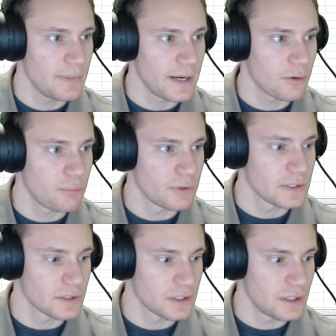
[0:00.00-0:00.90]
battle
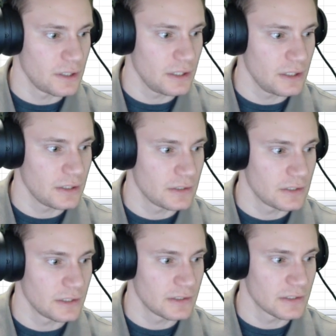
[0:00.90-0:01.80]
points you're going to need
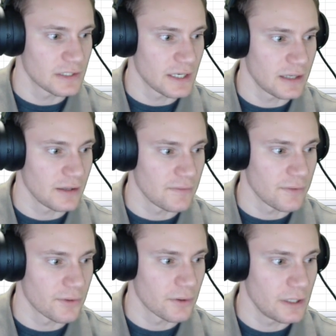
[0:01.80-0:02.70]
to get this guy to
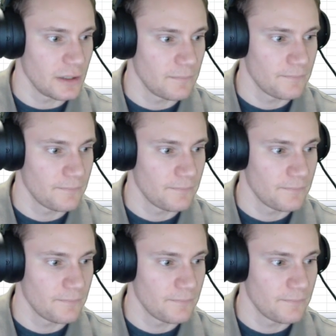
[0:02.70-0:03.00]
level 30.